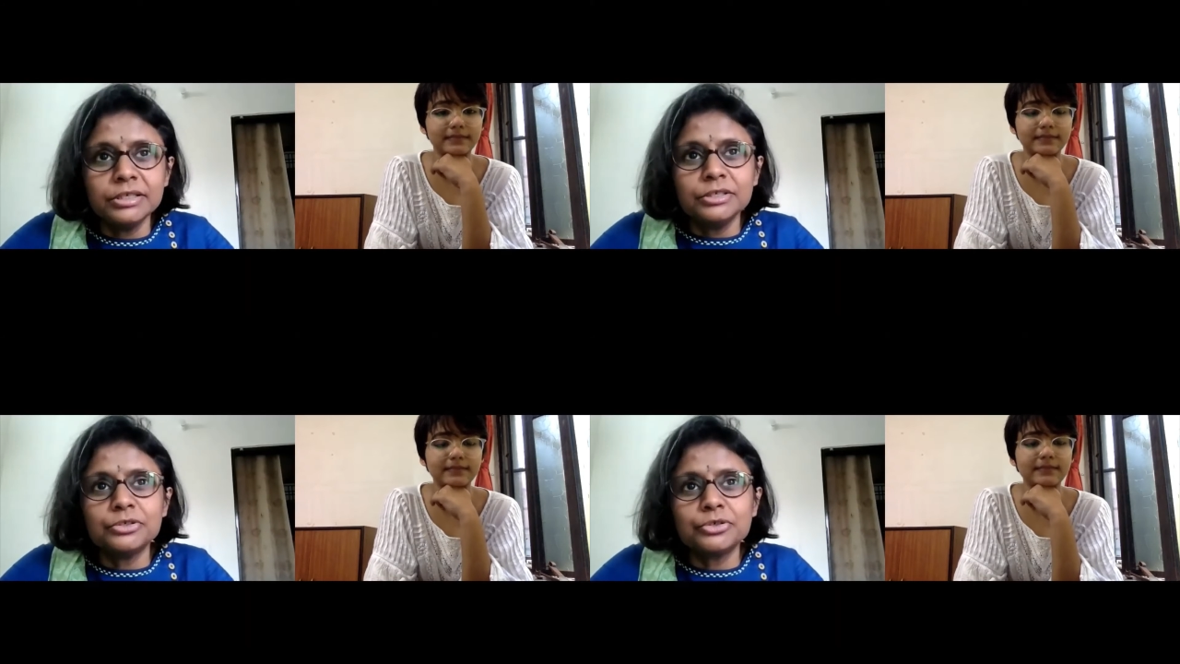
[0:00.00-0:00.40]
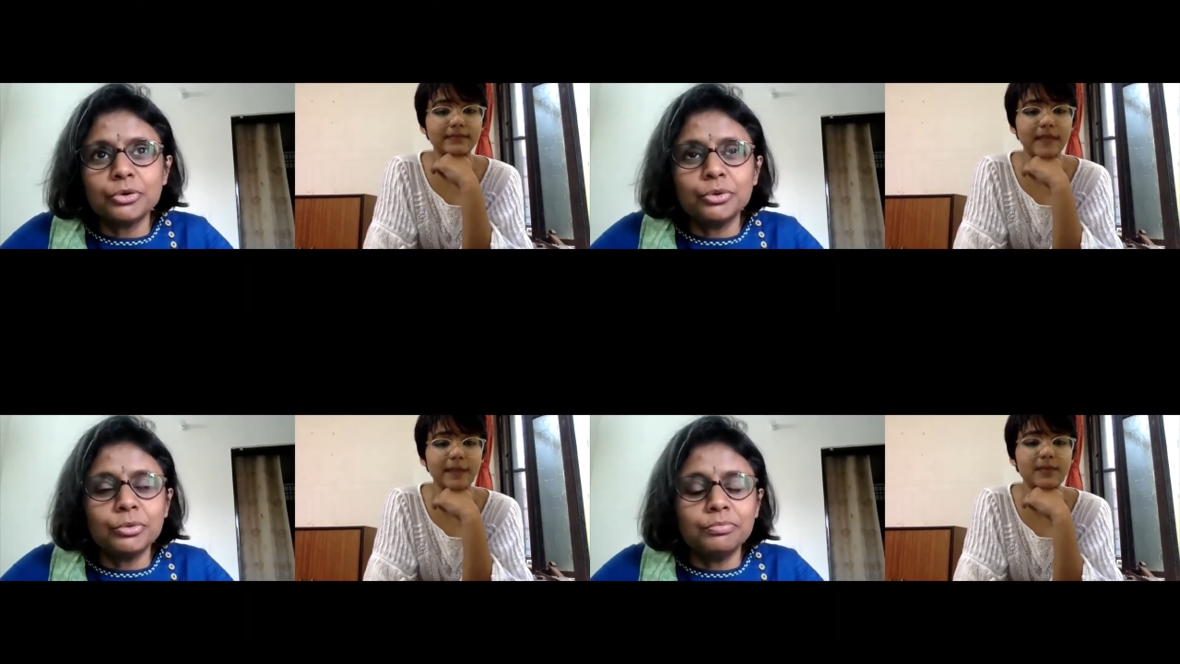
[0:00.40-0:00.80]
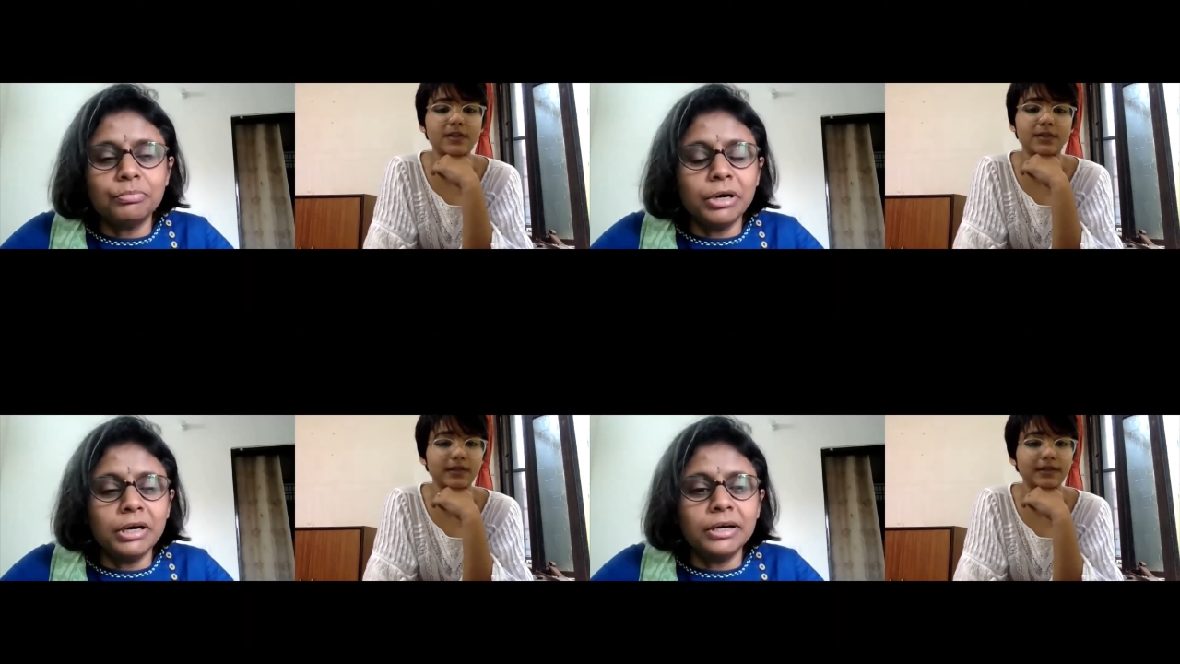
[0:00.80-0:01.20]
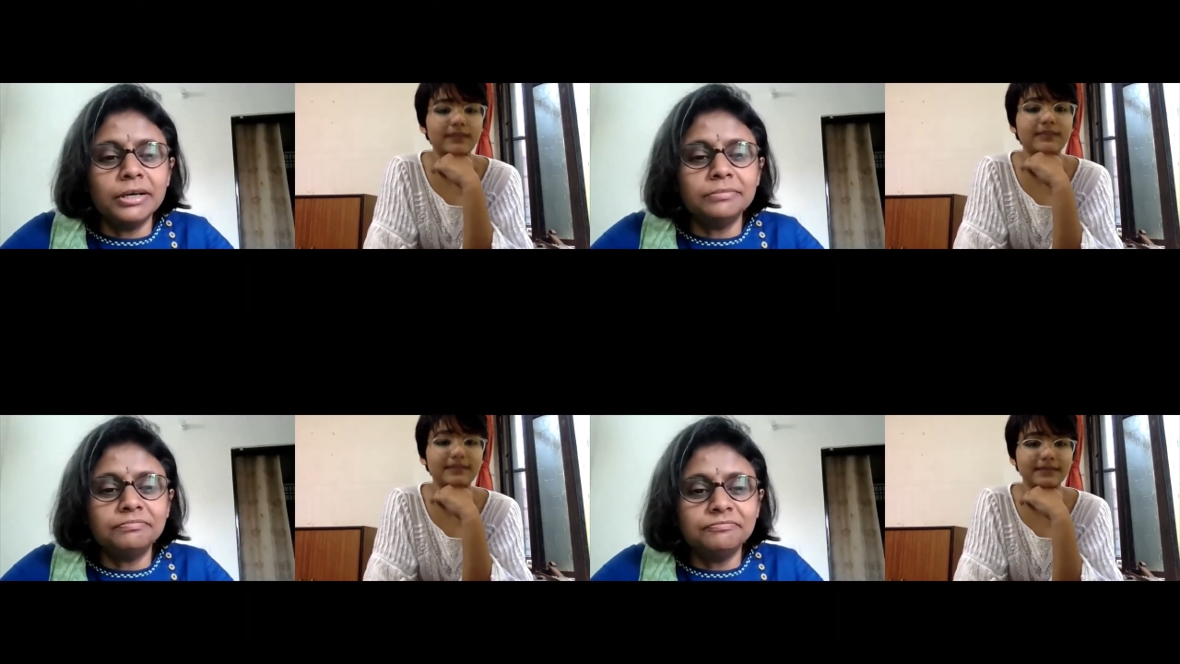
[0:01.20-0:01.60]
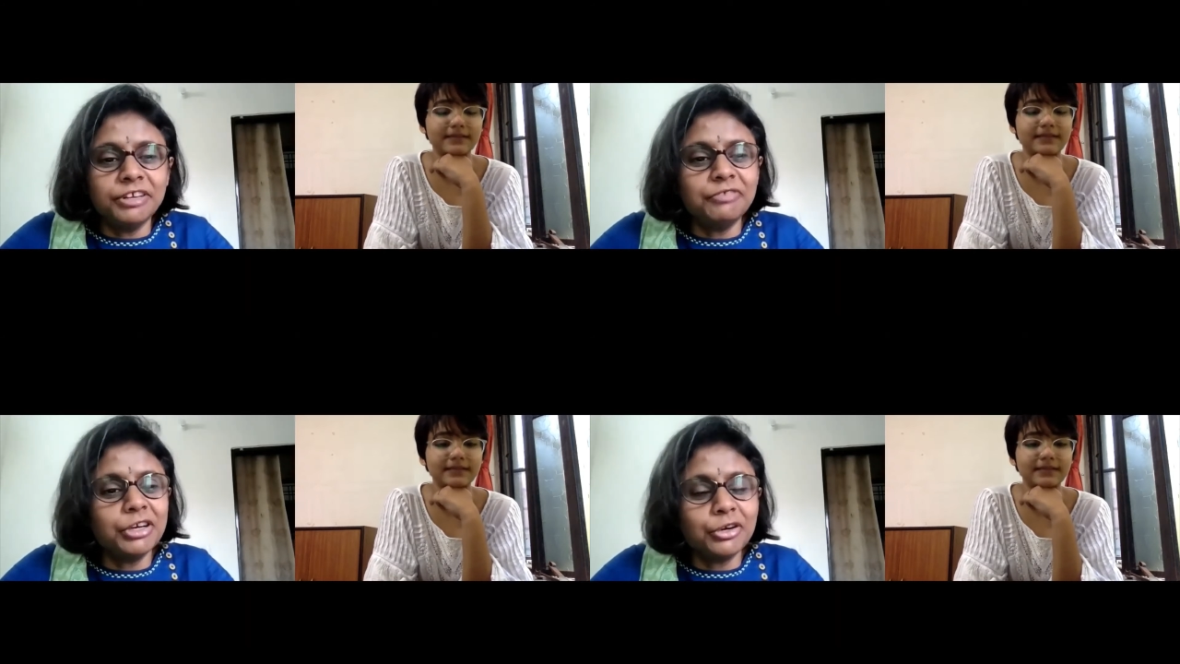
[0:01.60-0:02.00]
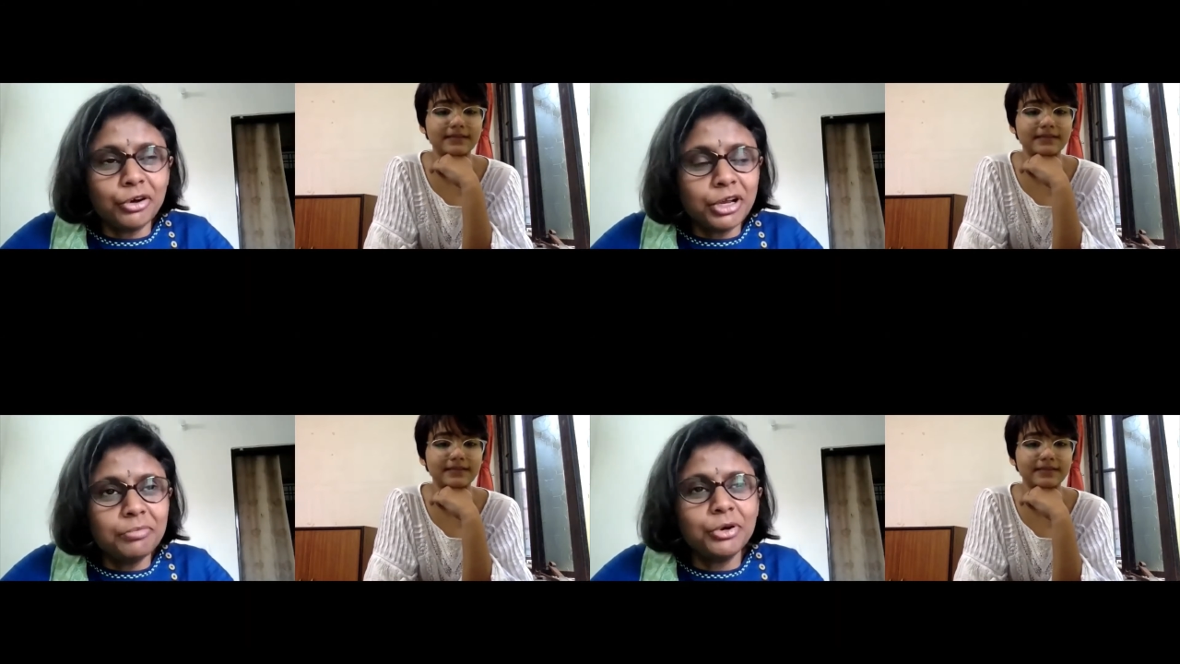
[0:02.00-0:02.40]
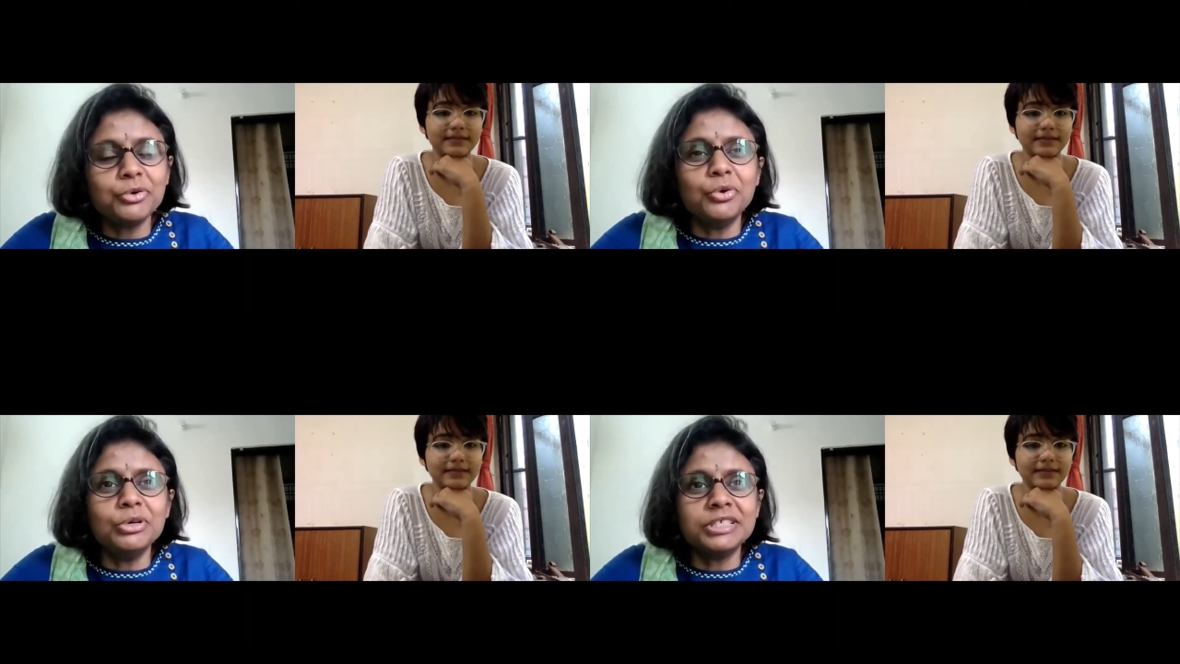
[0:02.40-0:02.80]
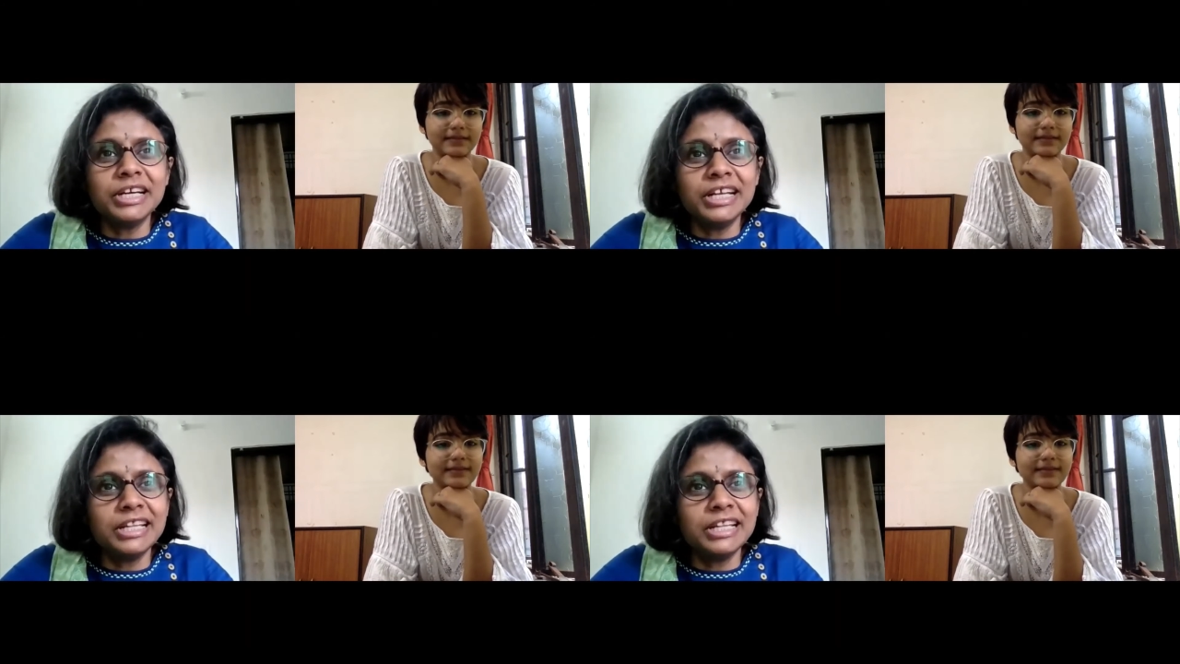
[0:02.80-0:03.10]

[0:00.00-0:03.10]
Speaker 1: So uh, when we are talking about goal setting,